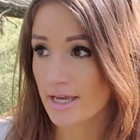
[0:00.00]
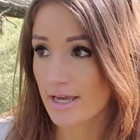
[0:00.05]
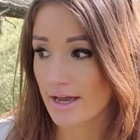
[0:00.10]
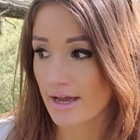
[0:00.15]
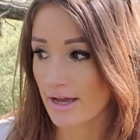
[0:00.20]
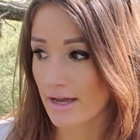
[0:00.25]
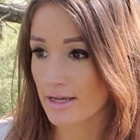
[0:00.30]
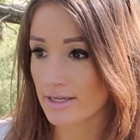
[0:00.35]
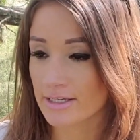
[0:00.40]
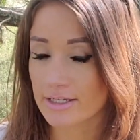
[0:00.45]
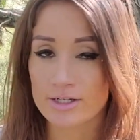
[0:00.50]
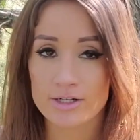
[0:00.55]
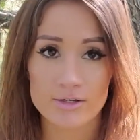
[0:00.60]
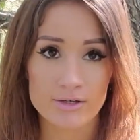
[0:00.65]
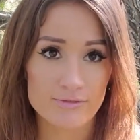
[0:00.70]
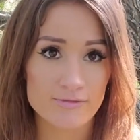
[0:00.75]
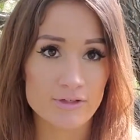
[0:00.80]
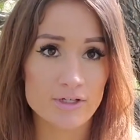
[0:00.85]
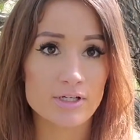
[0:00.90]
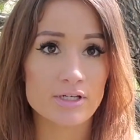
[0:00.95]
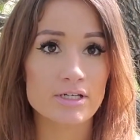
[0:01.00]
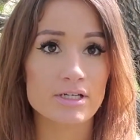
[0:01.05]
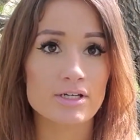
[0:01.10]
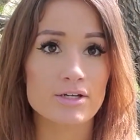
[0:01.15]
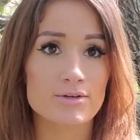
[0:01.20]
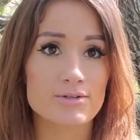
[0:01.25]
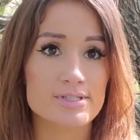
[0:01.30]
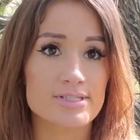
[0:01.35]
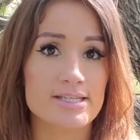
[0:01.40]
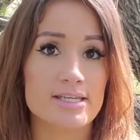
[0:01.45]
If you're going to
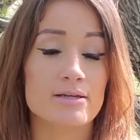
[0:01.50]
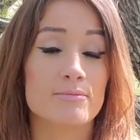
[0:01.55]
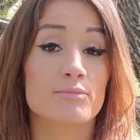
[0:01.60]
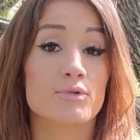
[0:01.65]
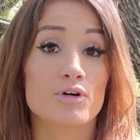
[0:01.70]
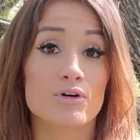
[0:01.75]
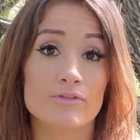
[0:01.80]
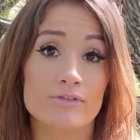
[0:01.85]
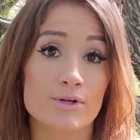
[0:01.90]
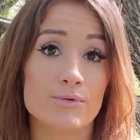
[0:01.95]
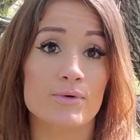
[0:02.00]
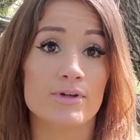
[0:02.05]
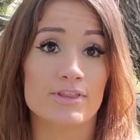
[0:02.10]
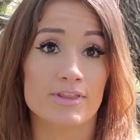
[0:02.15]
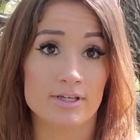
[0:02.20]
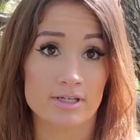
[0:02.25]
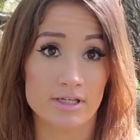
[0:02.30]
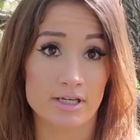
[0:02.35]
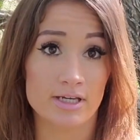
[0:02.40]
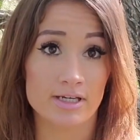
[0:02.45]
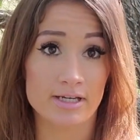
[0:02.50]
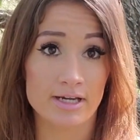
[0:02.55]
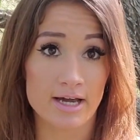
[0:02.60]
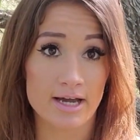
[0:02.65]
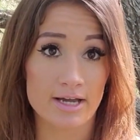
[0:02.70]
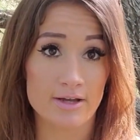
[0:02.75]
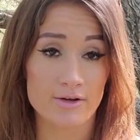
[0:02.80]
go see a movie with a guy, or